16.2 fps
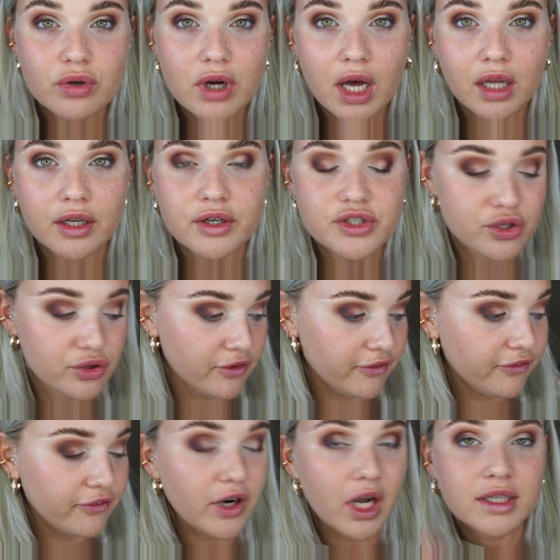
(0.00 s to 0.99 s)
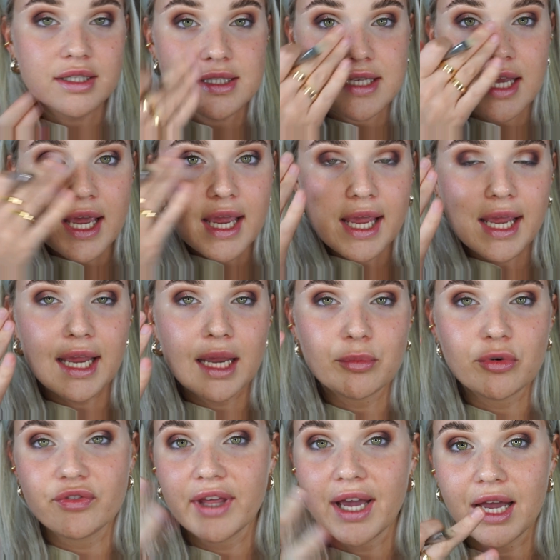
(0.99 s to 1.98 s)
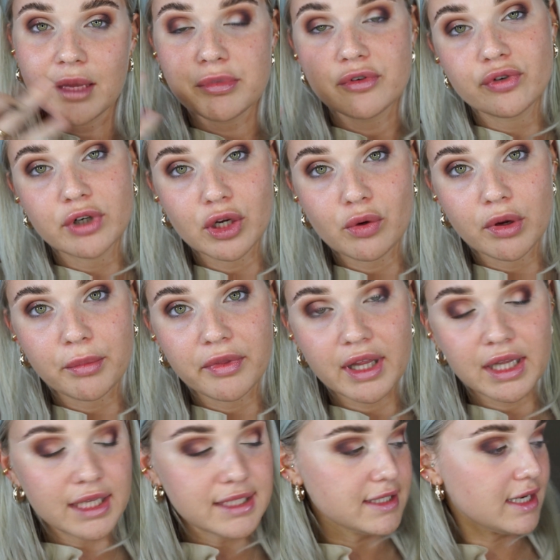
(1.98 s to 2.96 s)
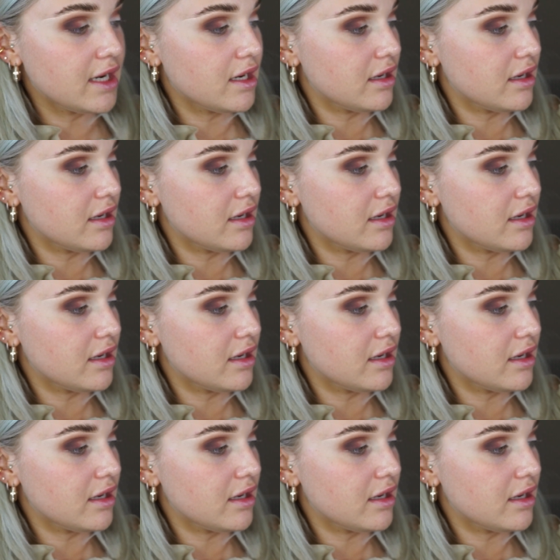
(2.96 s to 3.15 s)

colour to the front of the eye before I go in with the glitter.